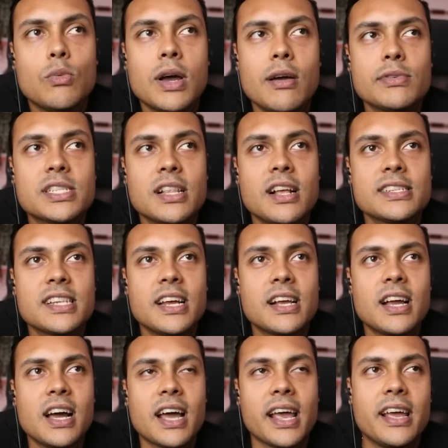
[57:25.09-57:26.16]
Where was the last
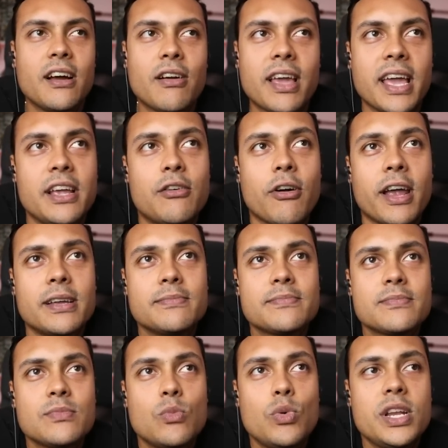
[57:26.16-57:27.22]
guy? Okay, great.
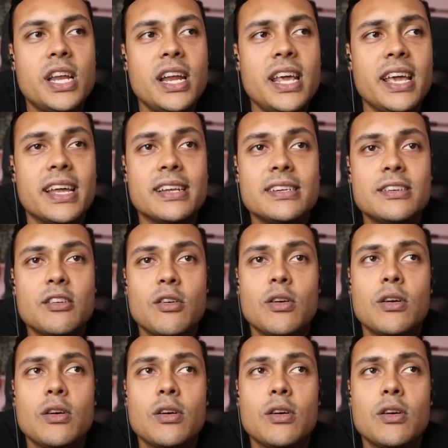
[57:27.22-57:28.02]
We did it.